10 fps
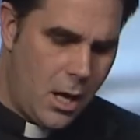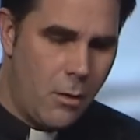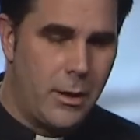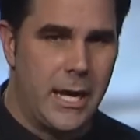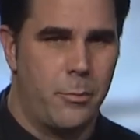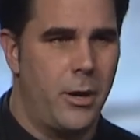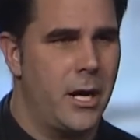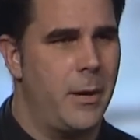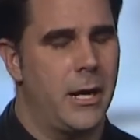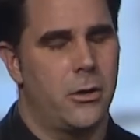Well, I kept praying
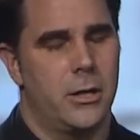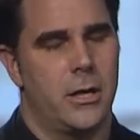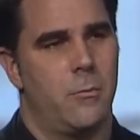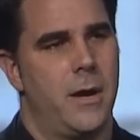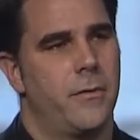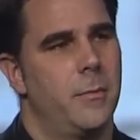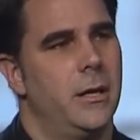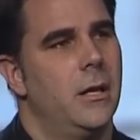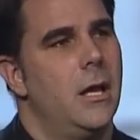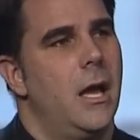about it. I couldn't get away from it.